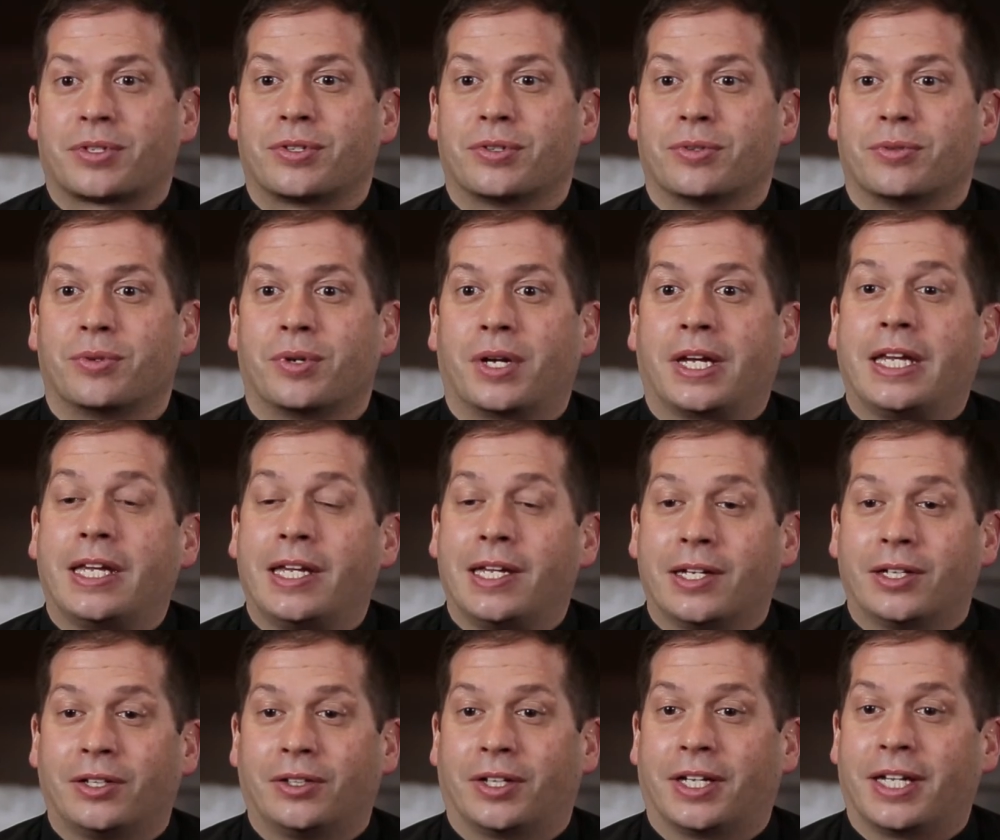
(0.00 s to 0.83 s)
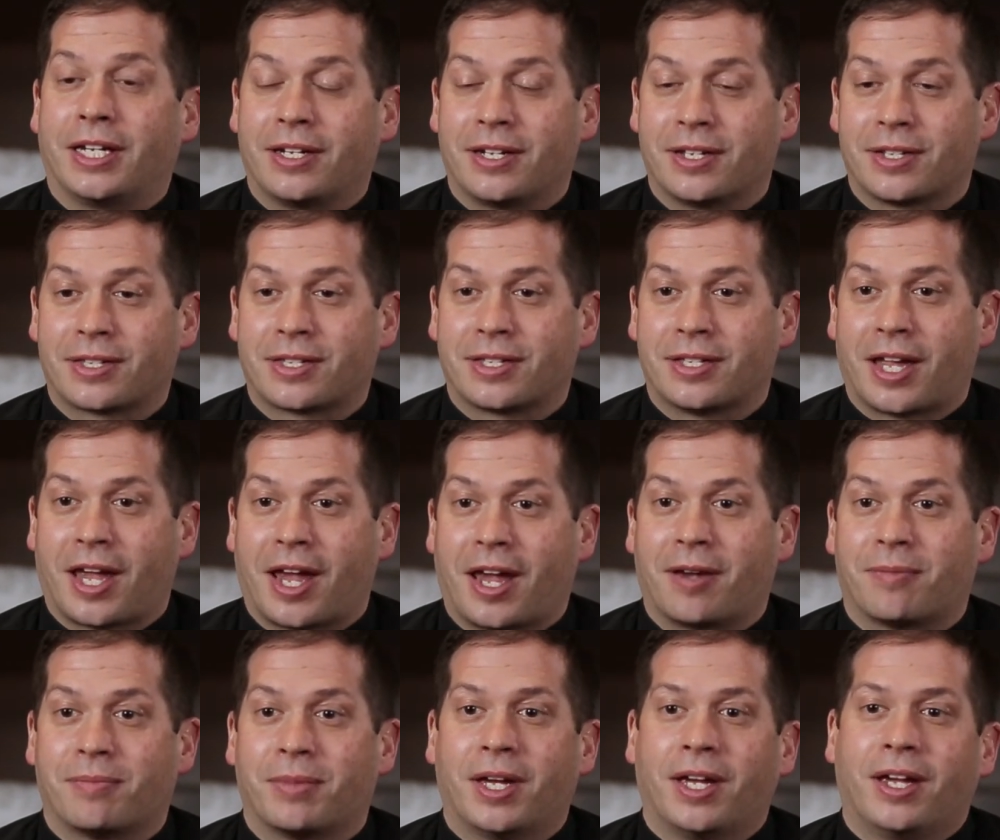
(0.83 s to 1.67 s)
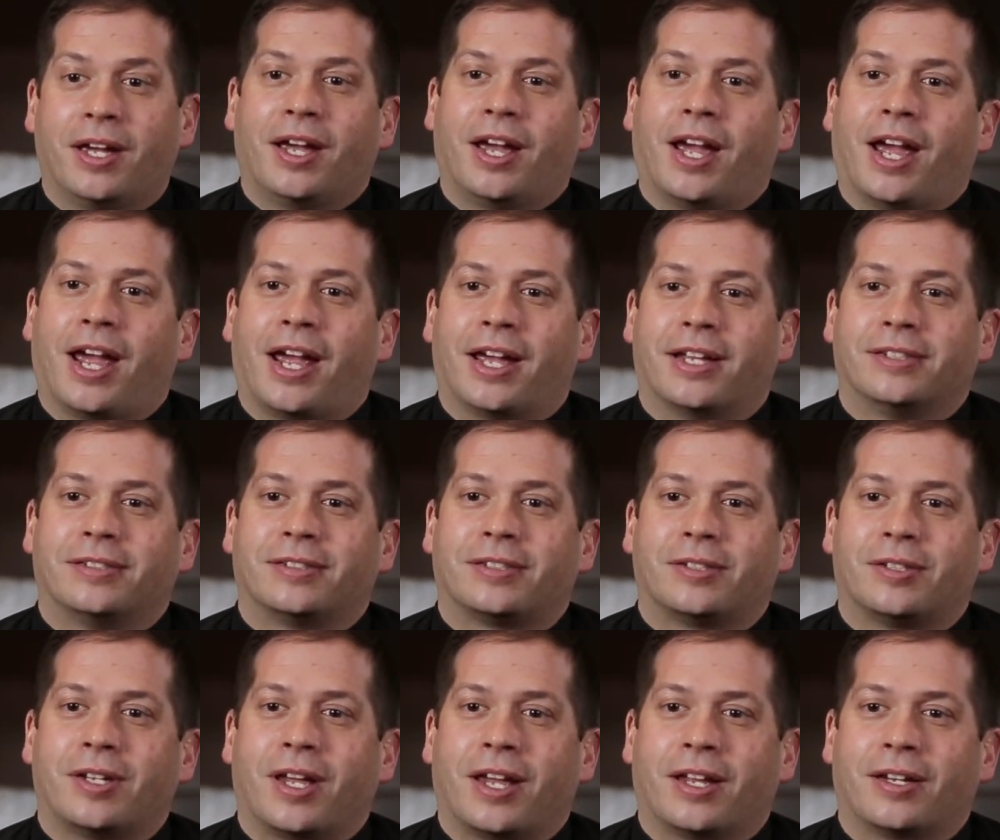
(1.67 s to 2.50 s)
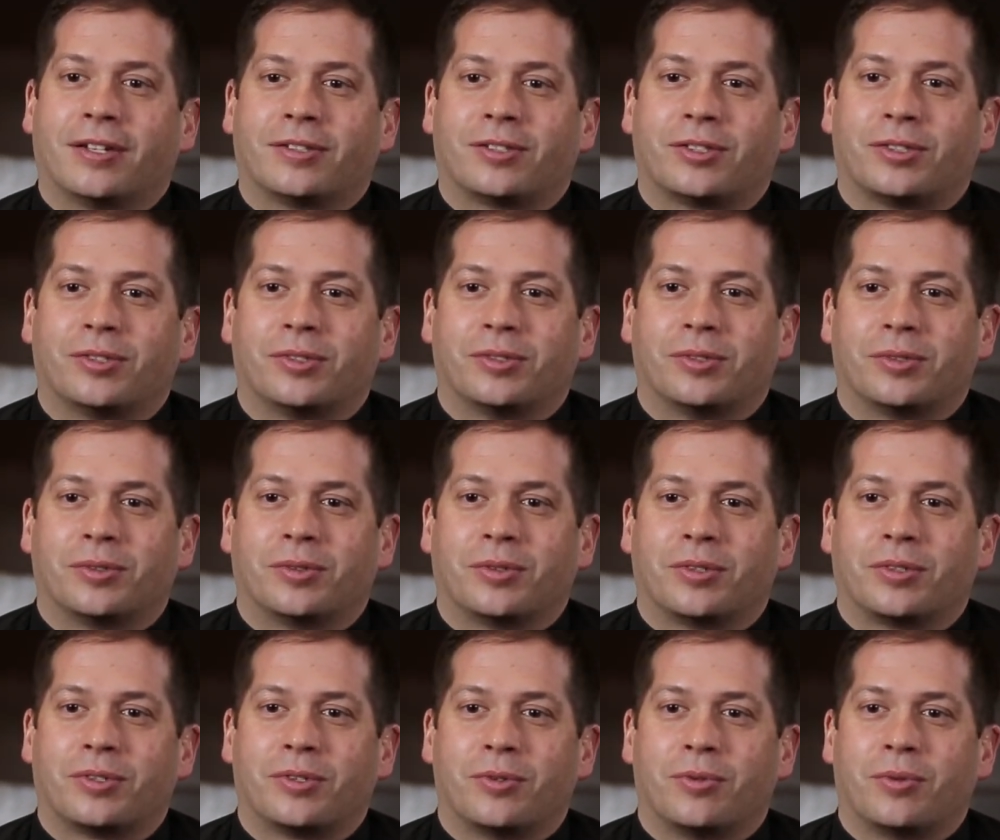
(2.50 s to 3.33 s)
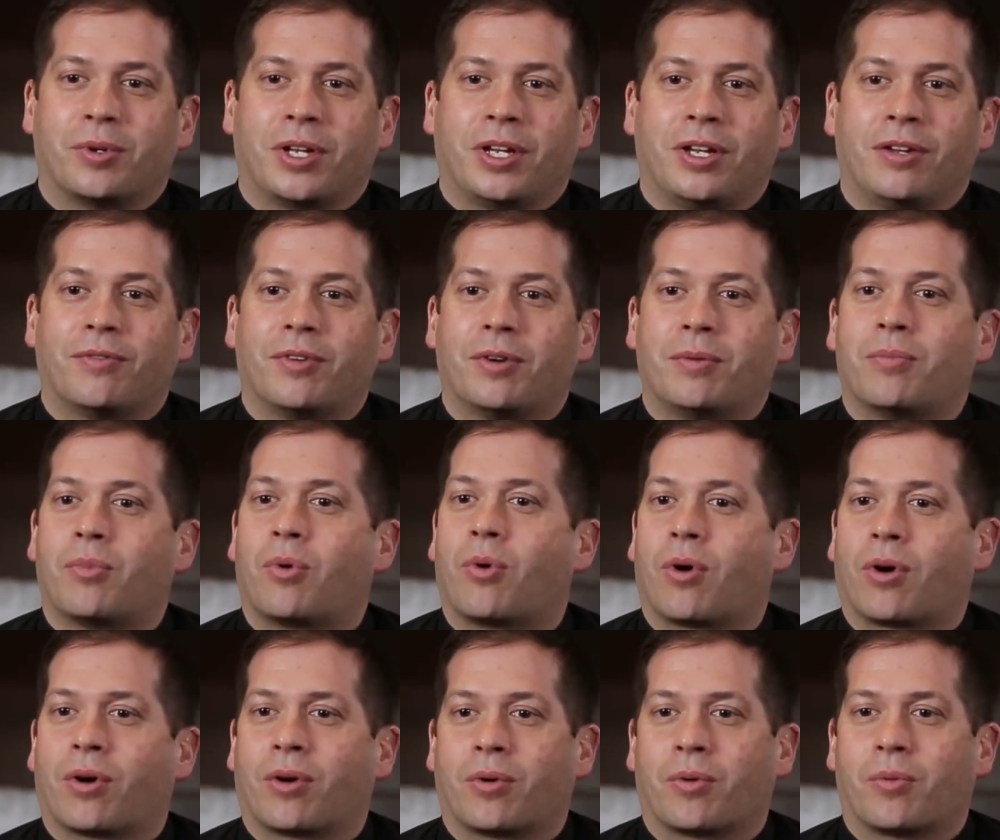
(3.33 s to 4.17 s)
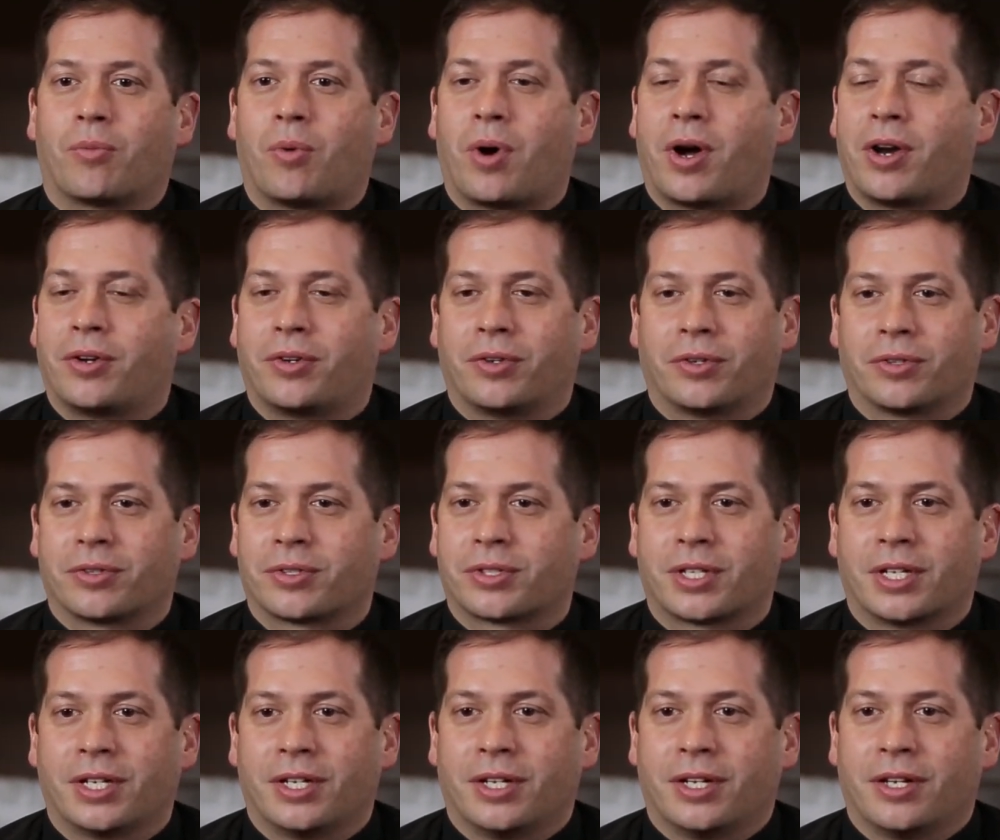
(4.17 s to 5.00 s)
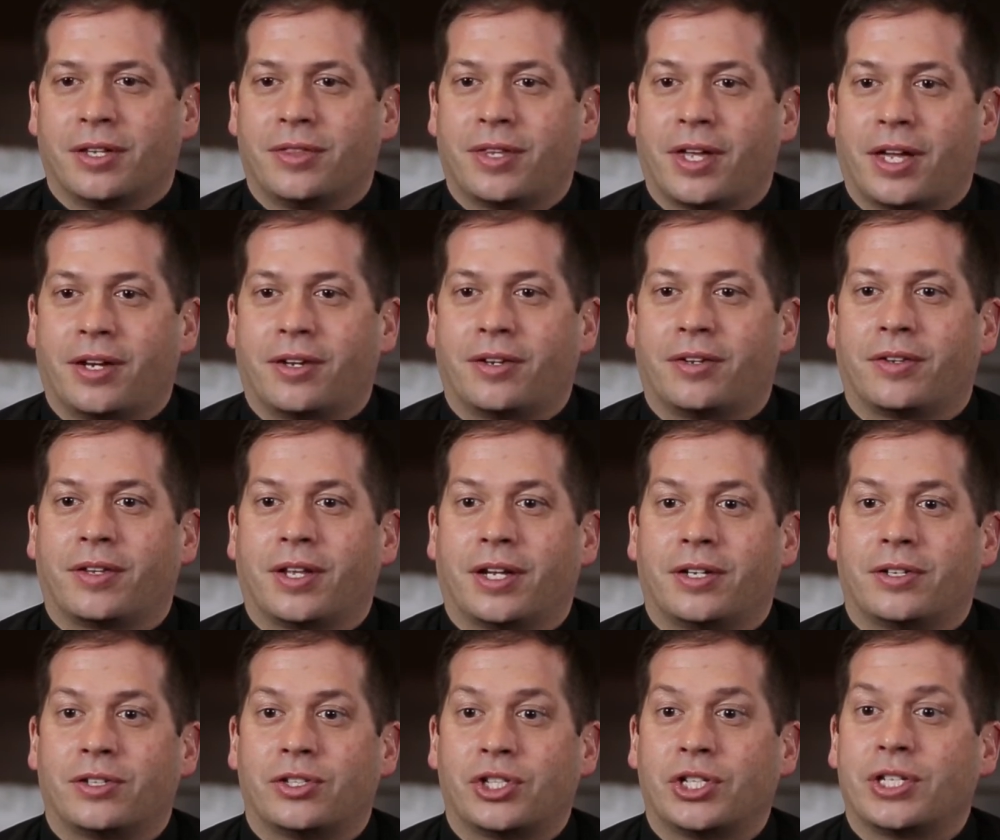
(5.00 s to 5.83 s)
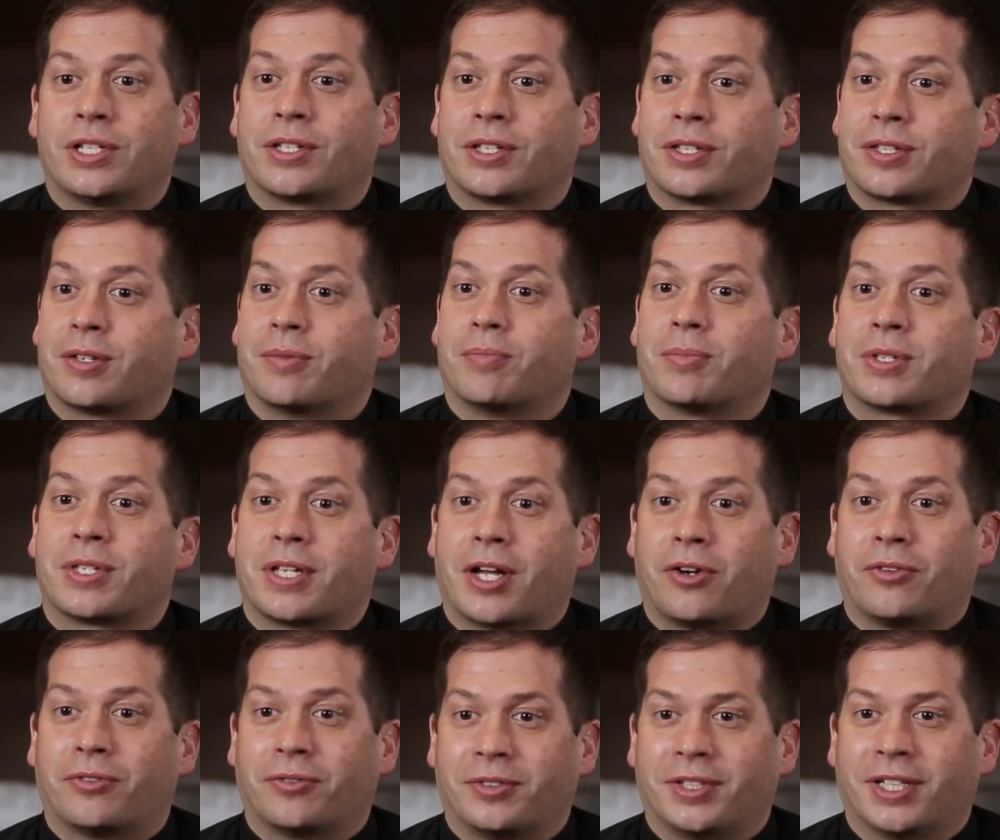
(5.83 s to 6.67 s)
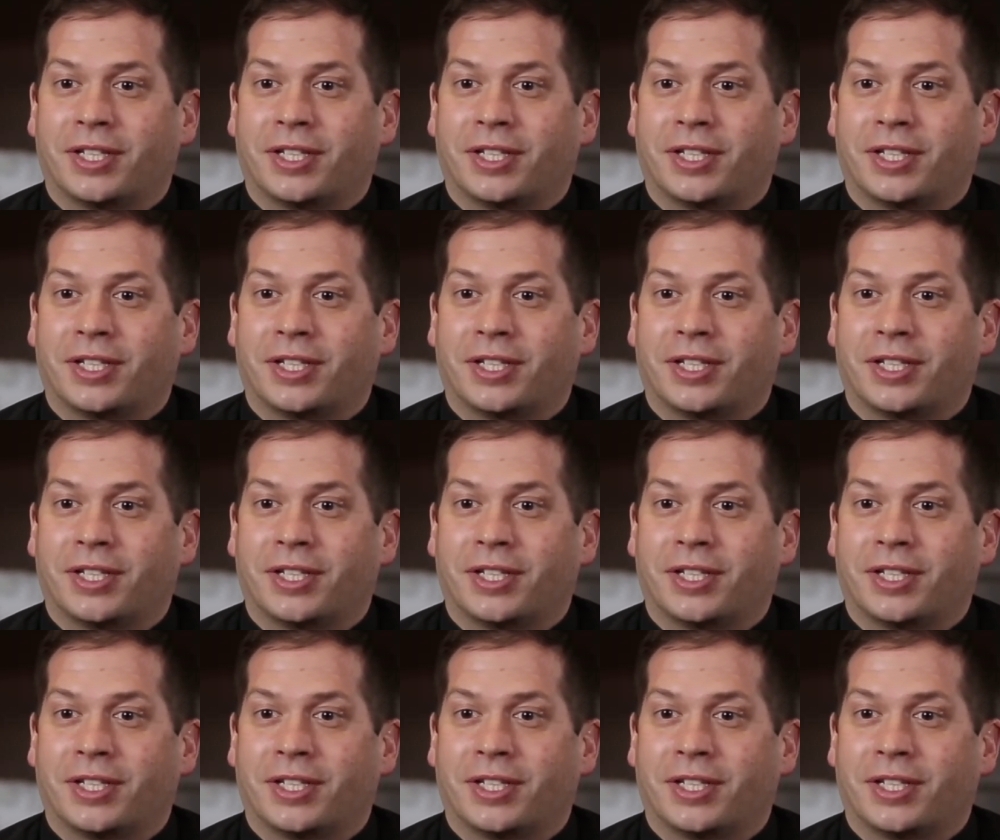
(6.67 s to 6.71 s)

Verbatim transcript: to heal in his name and and to do even more wonders than than Jesus himself